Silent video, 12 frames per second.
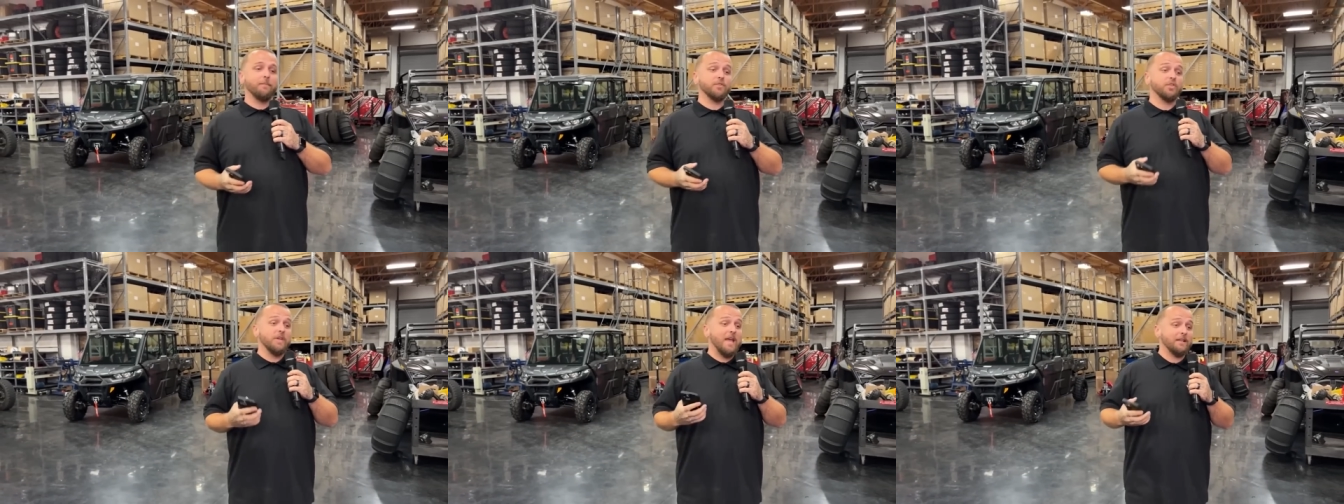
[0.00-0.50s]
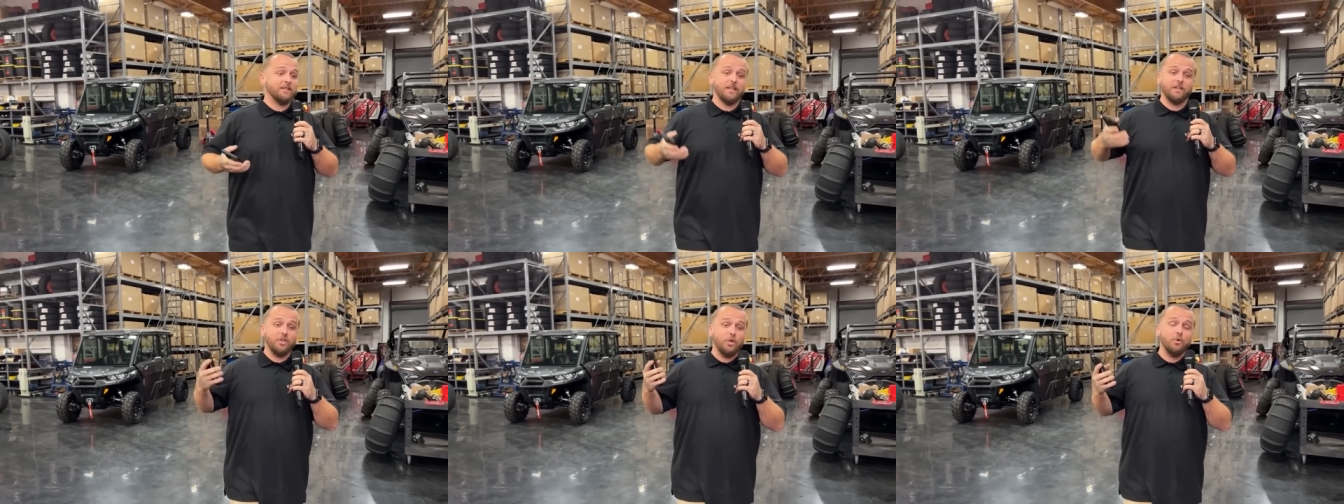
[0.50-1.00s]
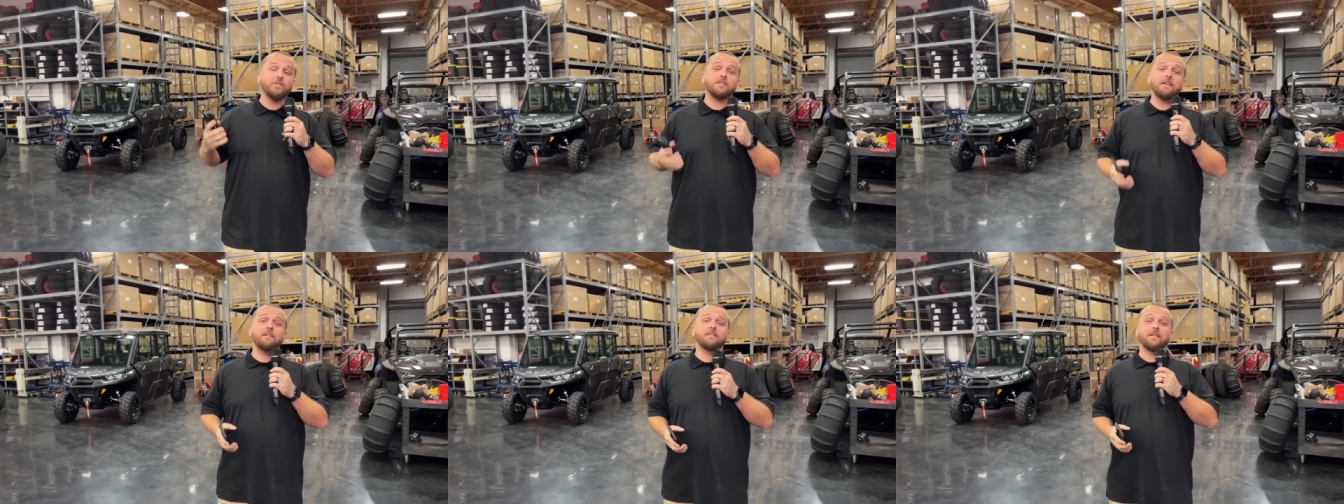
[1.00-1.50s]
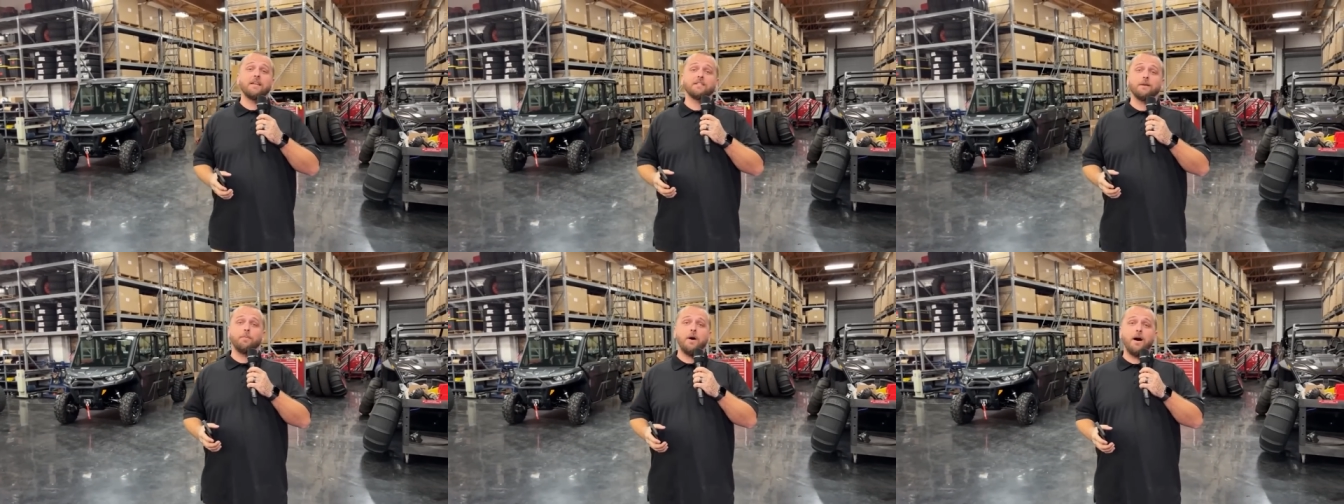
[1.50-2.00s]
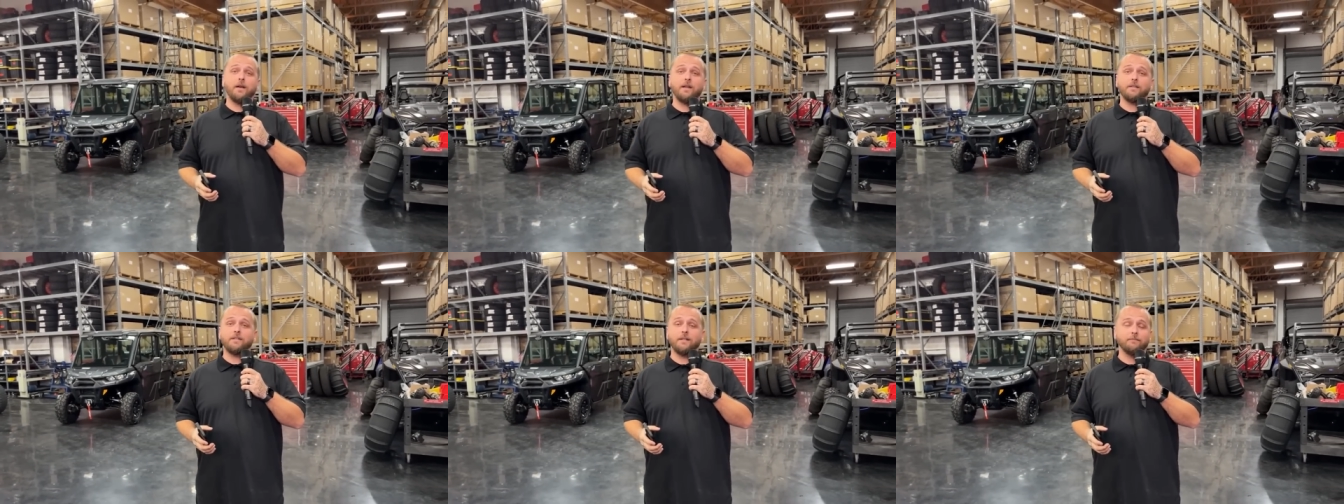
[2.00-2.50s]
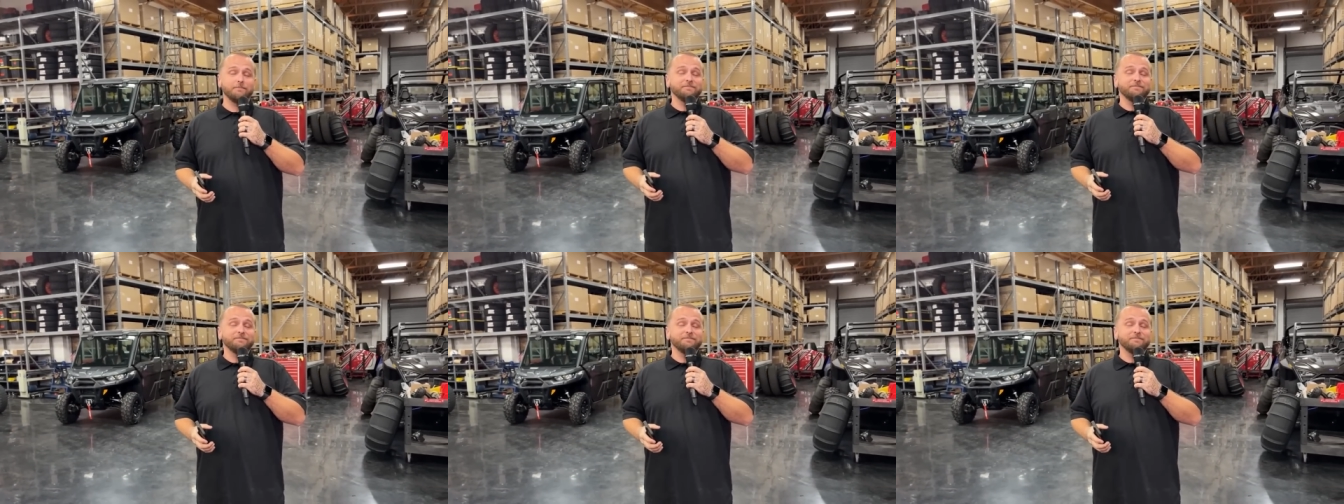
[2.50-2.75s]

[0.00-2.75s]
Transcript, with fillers: So yes, dune season is upon us, and...